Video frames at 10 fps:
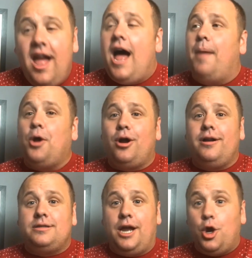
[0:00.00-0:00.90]
I'm not going
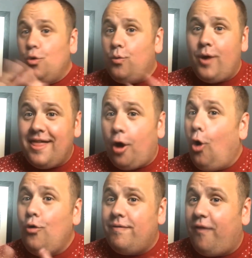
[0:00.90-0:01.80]
to say who with or
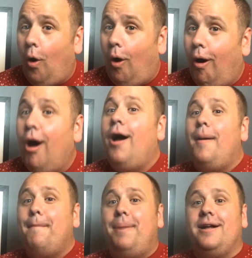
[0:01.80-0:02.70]
who for.
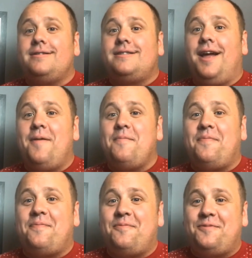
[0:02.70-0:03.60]
But
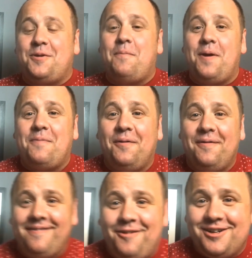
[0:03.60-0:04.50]
some people
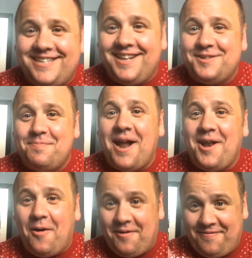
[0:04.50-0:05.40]
watching this may
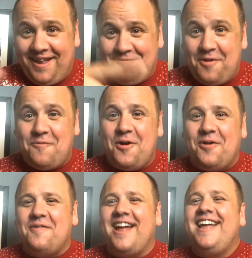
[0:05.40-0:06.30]
know if they've worked with me.